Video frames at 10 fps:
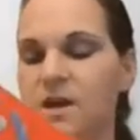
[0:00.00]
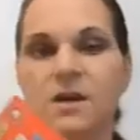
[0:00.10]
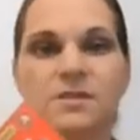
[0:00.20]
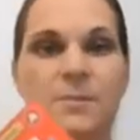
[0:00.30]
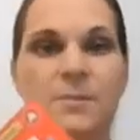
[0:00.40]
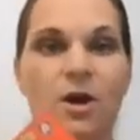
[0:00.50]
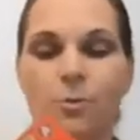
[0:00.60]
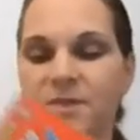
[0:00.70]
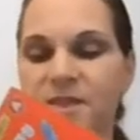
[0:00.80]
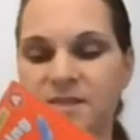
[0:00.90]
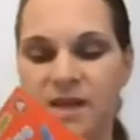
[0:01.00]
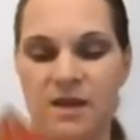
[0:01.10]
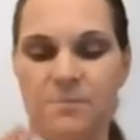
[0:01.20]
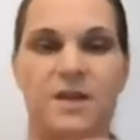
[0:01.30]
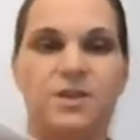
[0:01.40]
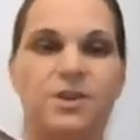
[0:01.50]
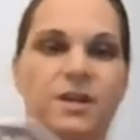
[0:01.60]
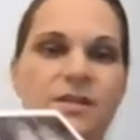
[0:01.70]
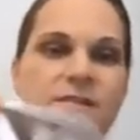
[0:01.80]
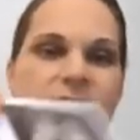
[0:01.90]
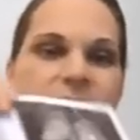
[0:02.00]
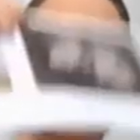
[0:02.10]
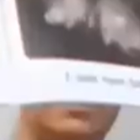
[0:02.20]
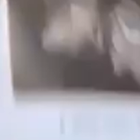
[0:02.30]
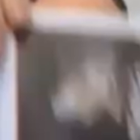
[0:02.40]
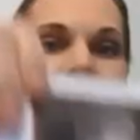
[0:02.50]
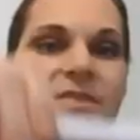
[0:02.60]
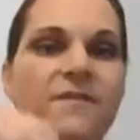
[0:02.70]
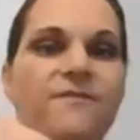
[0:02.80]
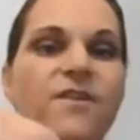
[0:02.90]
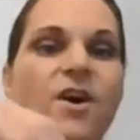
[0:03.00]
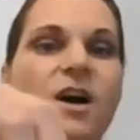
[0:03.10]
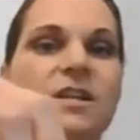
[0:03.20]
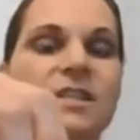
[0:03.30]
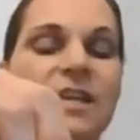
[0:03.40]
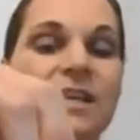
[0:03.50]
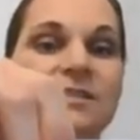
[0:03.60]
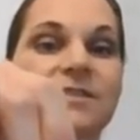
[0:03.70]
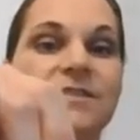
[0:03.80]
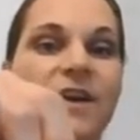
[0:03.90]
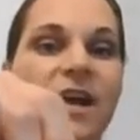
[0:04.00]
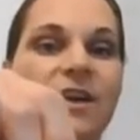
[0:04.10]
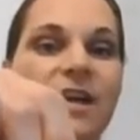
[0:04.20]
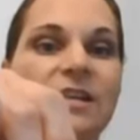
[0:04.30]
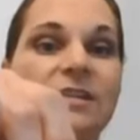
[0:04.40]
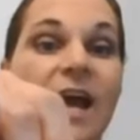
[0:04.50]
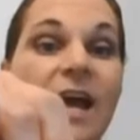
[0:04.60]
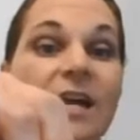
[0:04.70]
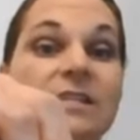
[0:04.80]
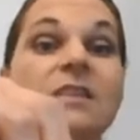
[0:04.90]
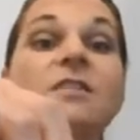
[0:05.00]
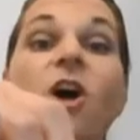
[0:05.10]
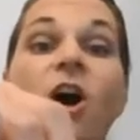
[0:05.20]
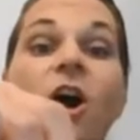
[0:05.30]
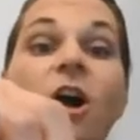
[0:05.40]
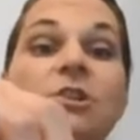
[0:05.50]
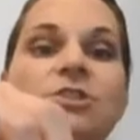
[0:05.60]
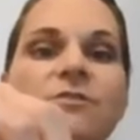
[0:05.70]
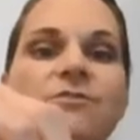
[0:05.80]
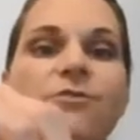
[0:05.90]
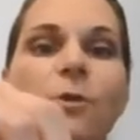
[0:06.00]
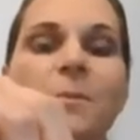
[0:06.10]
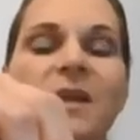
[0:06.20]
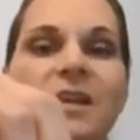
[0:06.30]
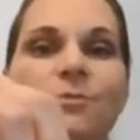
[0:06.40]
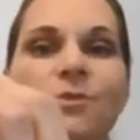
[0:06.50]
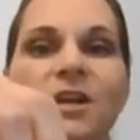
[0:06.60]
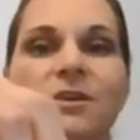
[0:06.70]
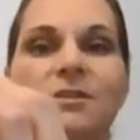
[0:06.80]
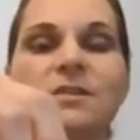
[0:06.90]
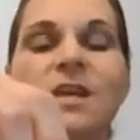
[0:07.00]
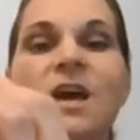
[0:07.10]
So I'm going to open this up, and you're going to see the font is very nice and large for beginning readers,